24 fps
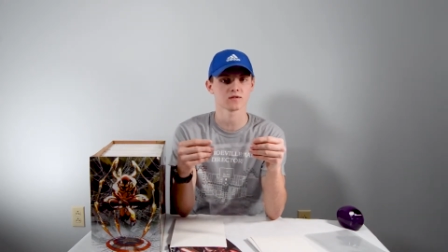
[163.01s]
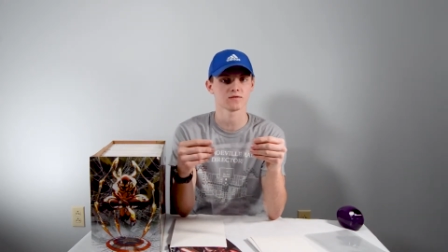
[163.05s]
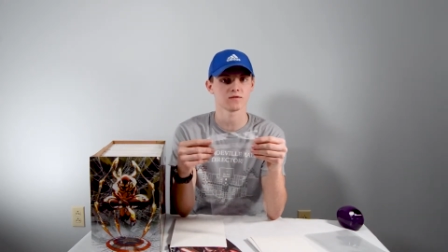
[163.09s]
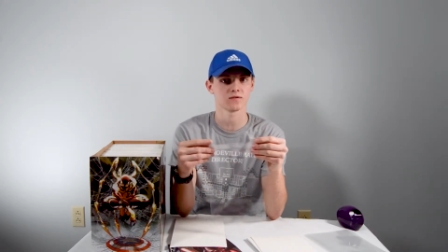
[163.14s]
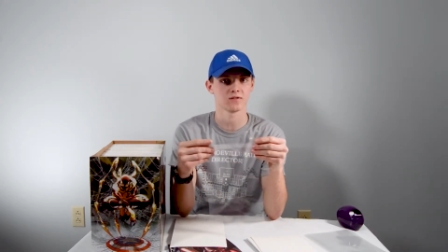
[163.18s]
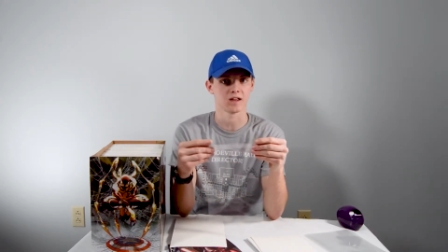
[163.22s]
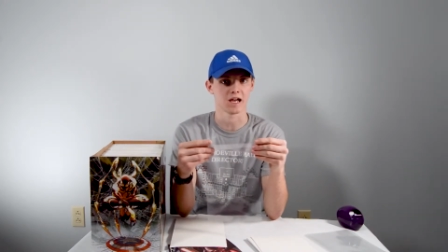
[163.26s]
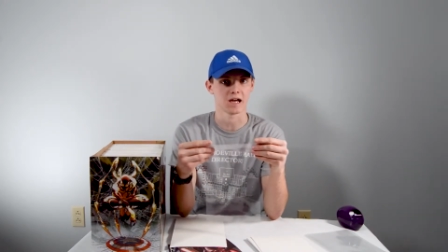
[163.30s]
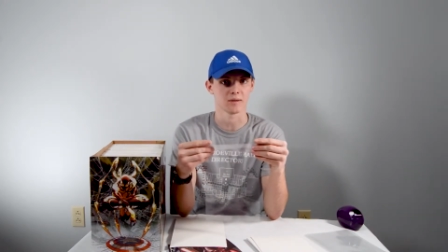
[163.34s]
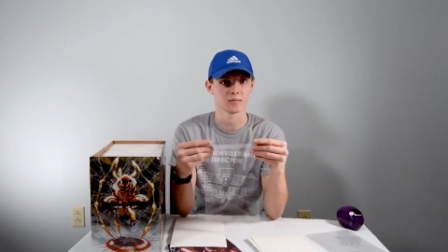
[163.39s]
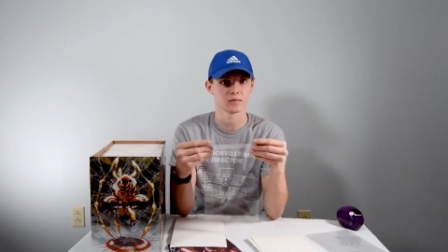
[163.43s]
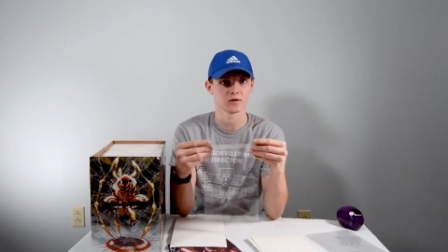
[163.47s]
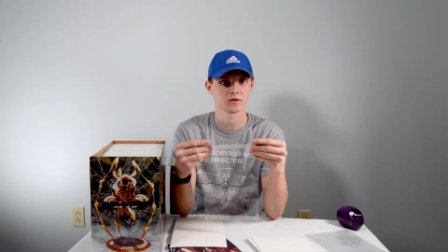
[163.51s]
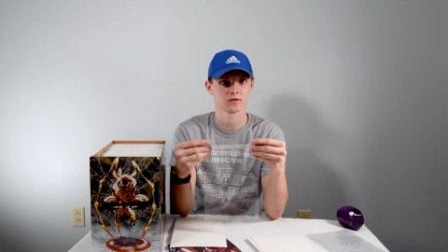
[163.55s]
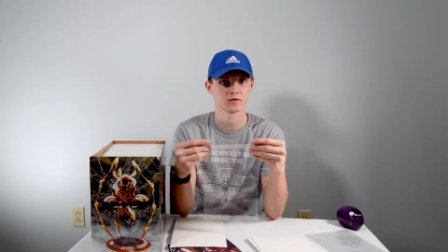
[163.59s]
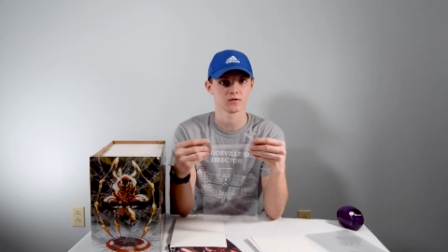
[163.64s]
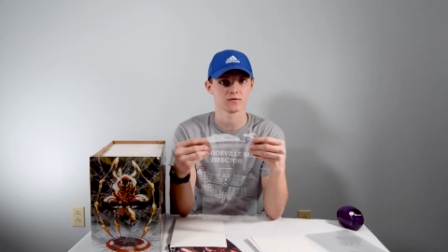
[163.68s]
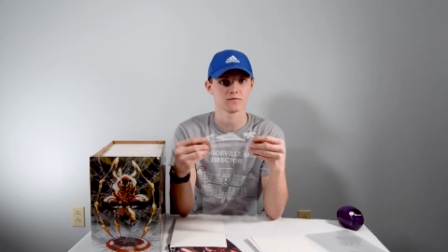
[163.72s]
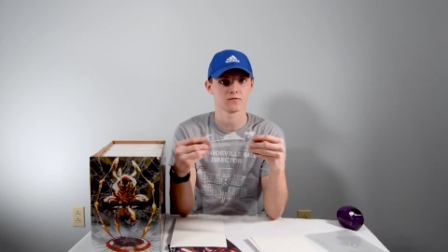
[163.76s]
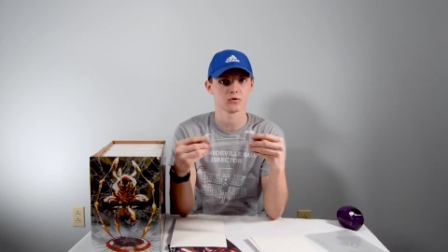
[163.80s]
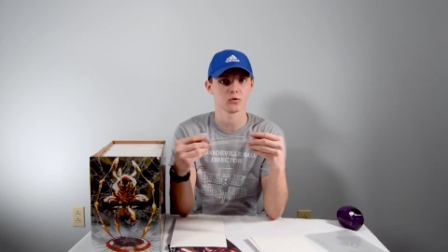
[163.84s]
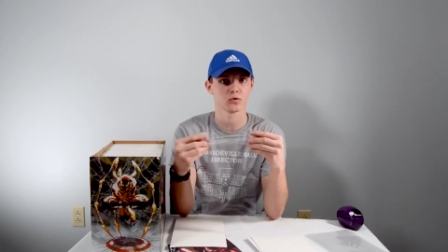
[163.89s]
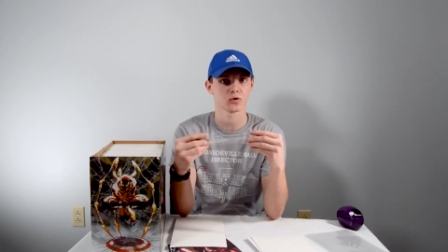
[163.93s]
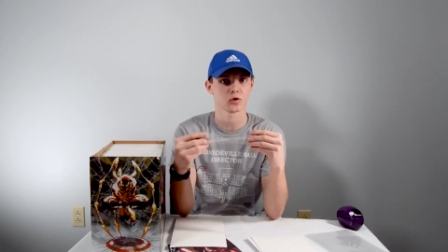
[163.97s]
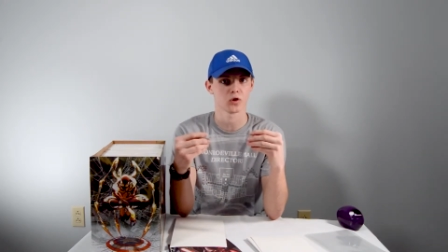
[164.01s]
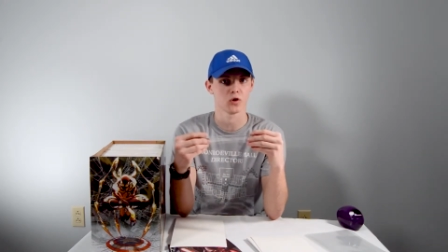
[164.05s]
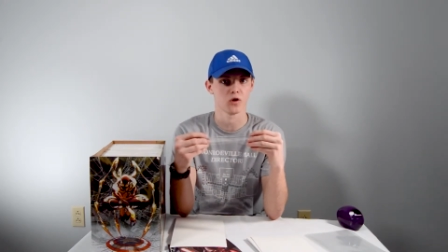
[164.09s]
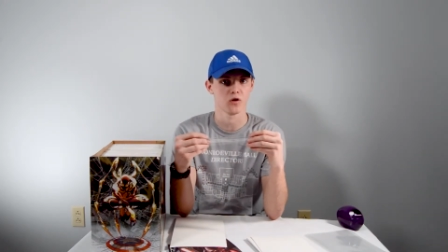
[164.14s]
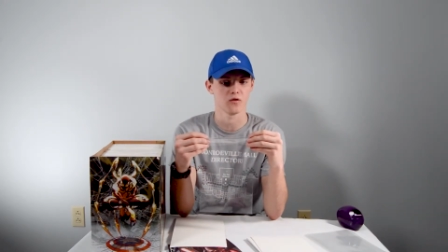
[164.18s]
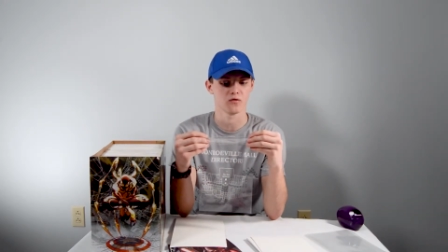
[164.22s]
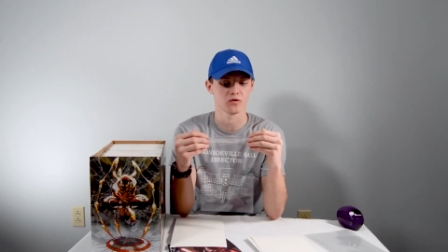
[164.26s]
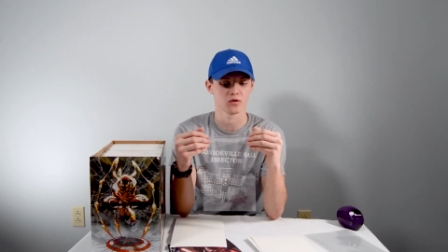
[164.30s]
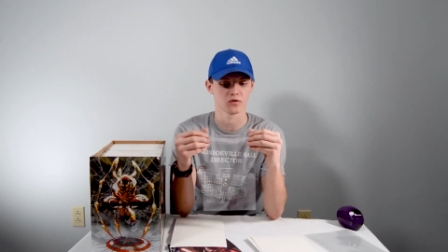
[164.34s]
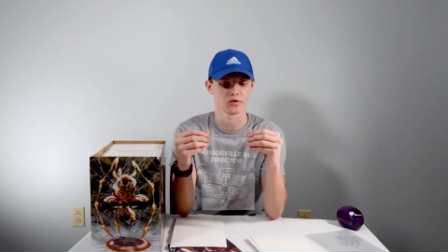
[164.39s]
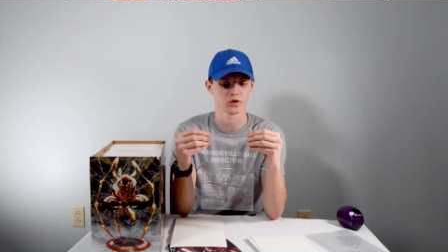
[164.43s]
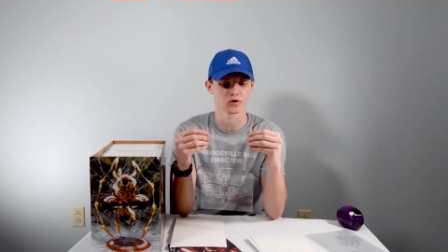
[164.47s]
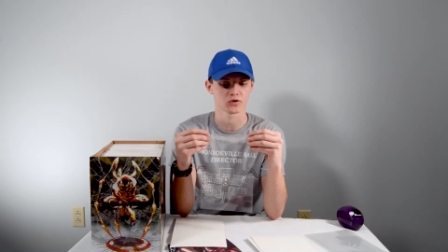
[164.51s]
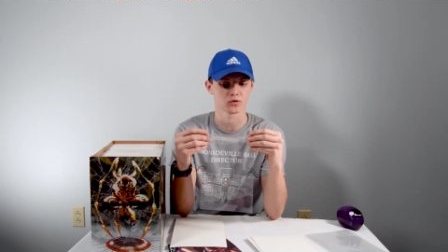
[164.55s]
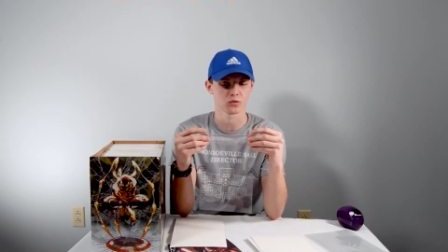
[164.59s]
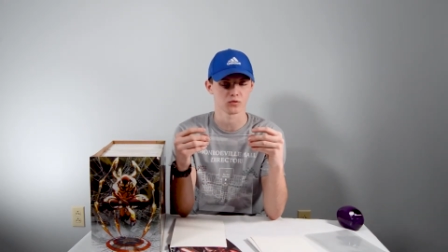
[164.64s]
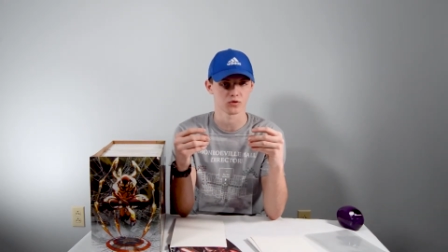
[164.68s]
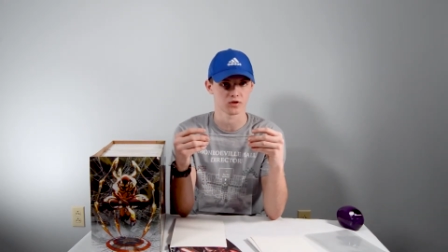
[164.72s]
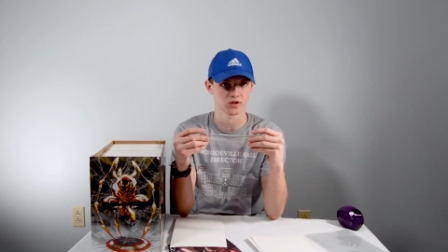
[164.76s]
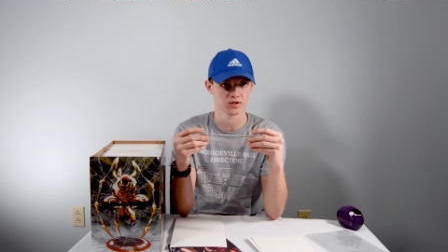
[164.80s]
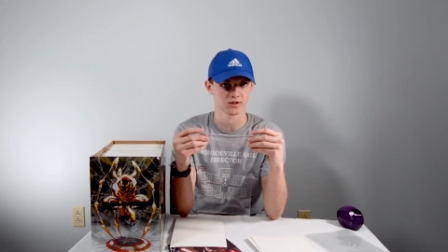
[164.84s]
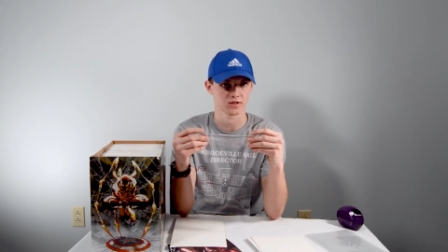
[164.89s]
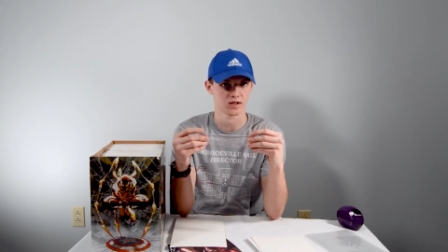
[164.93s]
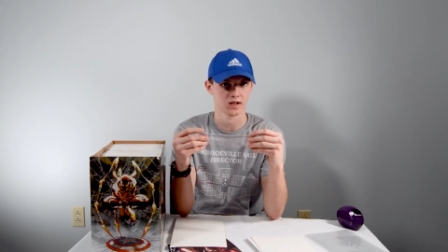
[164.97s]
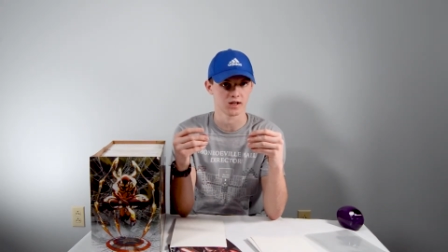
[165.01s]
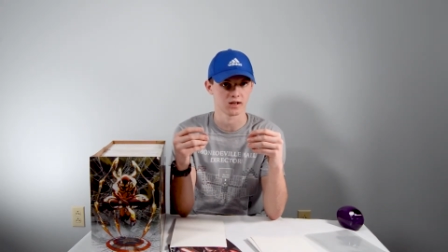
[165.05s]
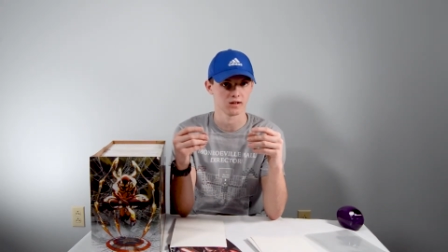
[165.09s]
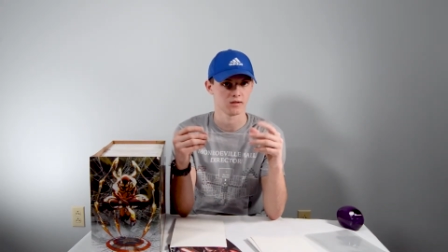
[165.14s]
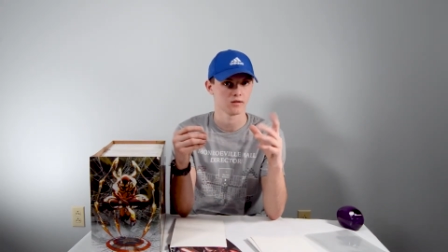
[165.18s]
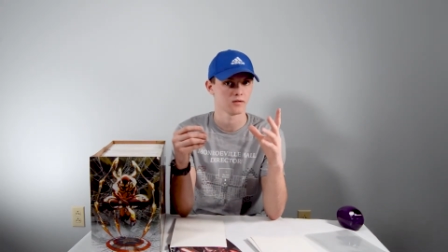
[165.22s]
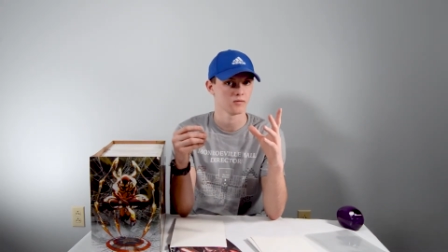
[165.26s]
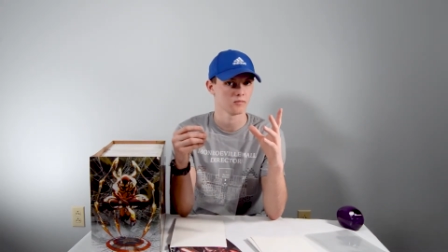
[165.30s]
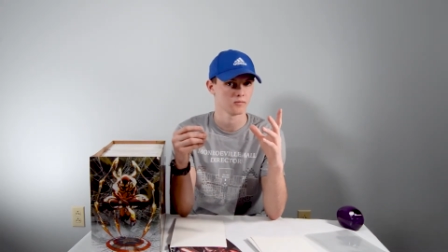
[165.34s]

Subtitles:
flap to fold over the shorter side,